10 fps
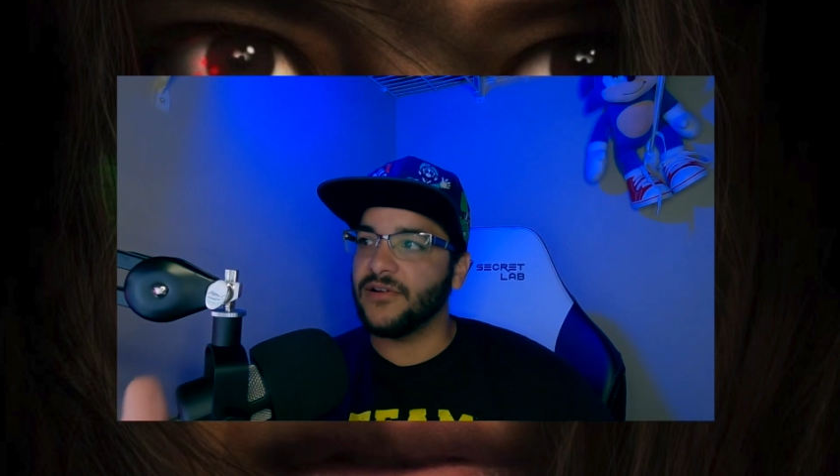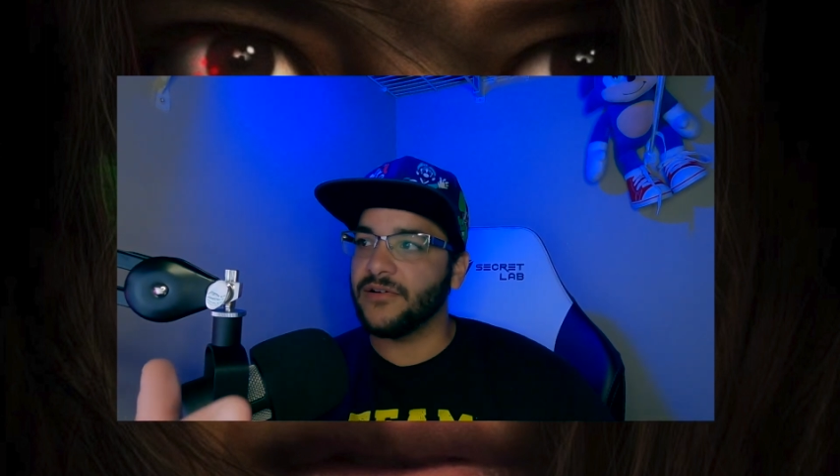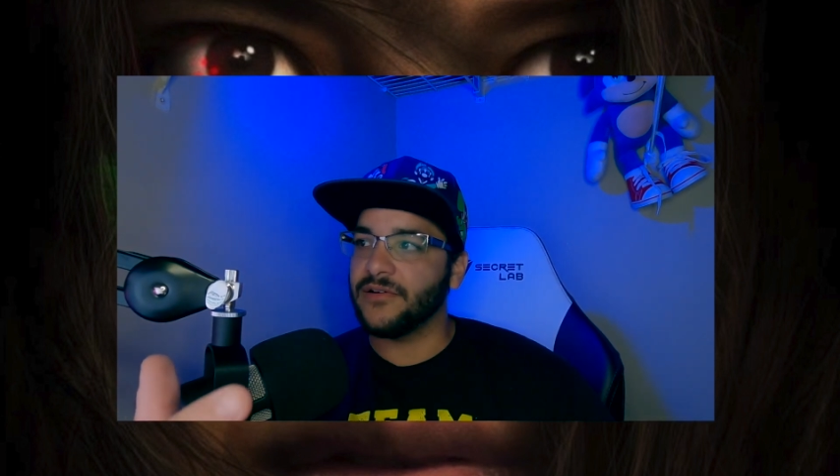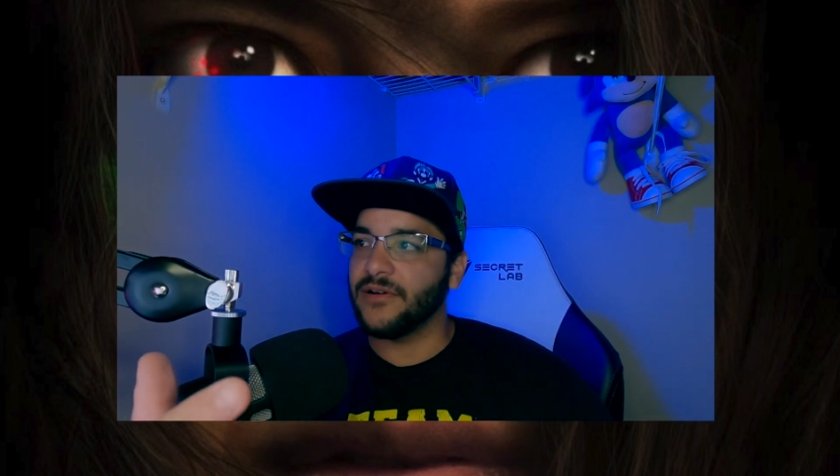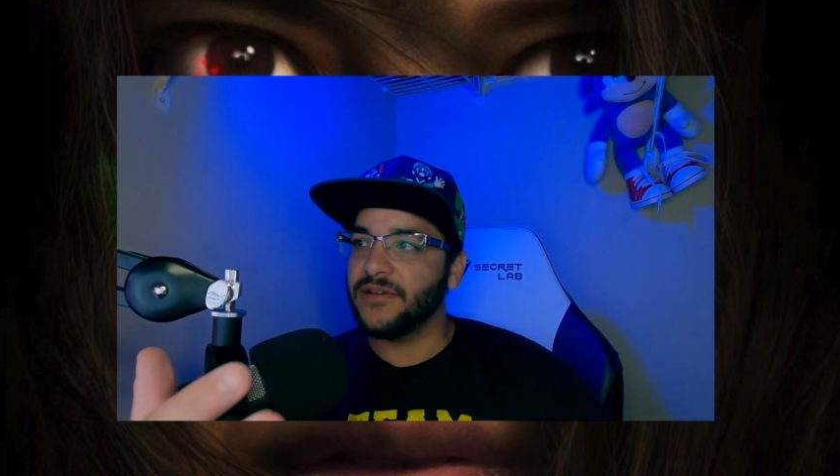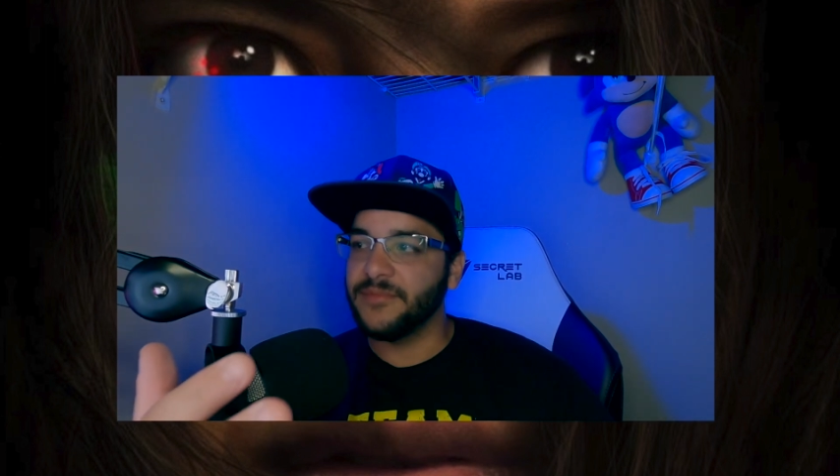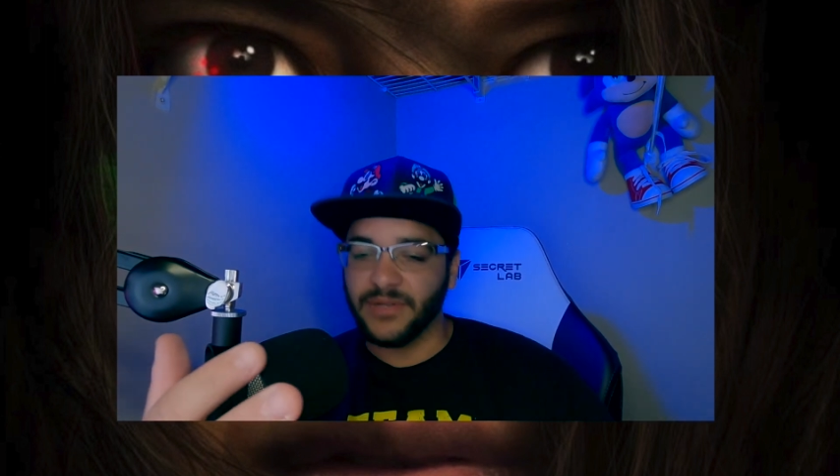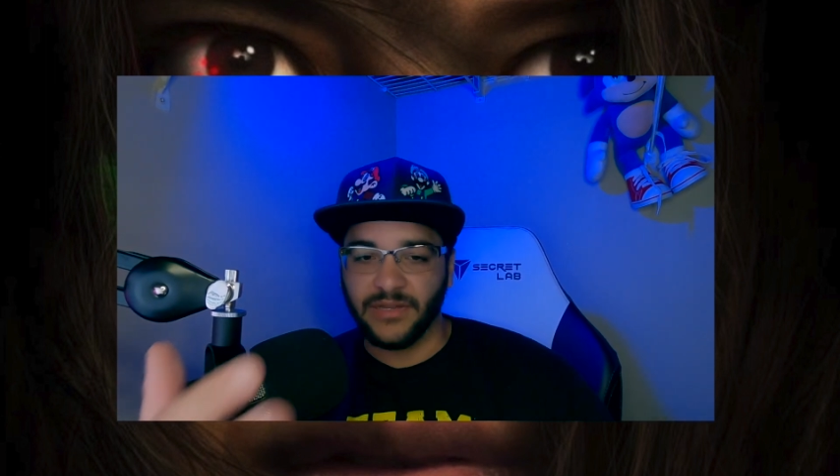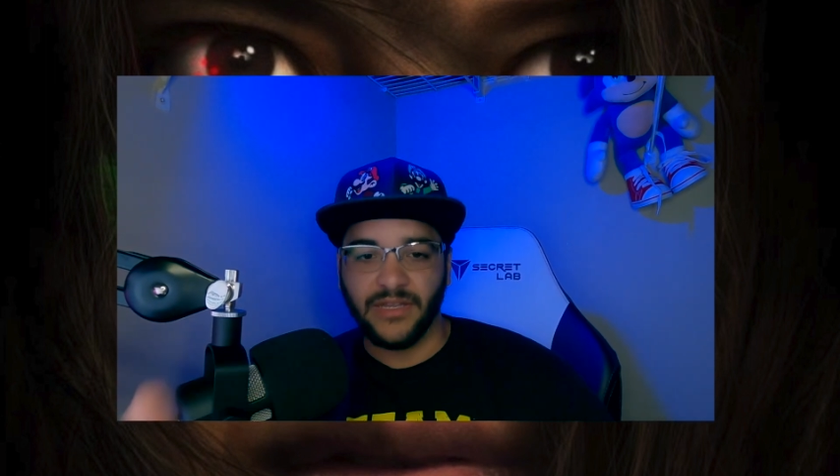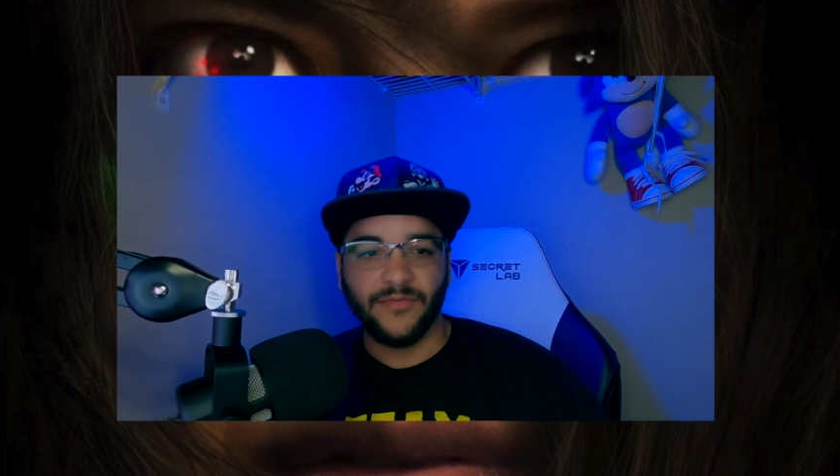are
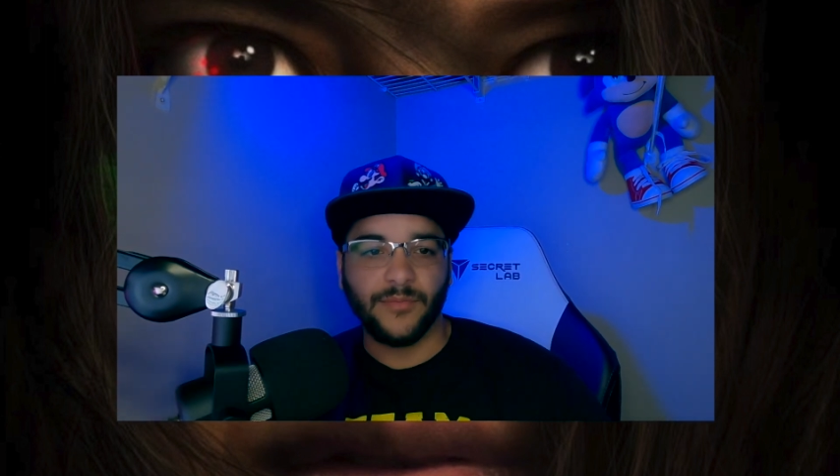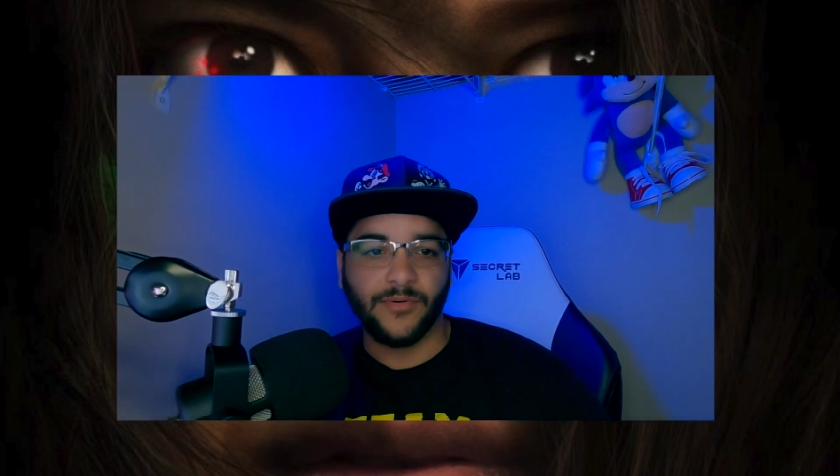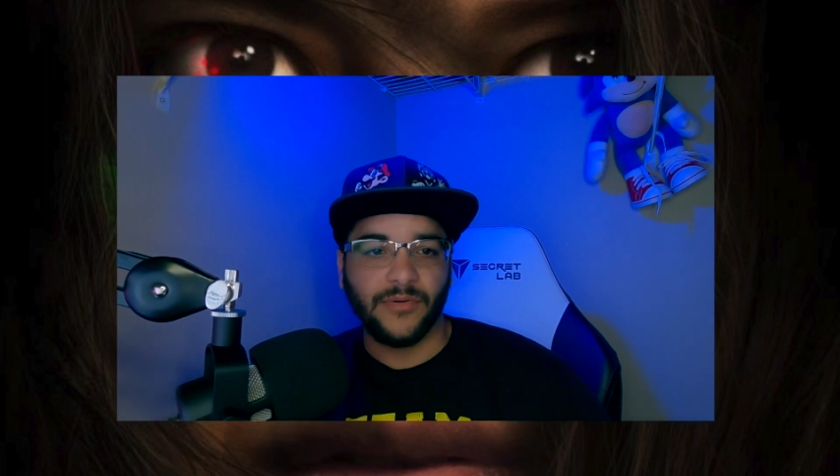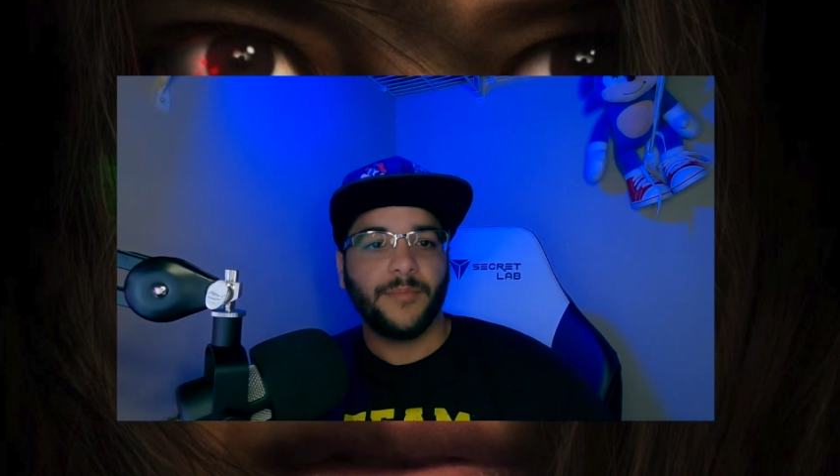unbelievable,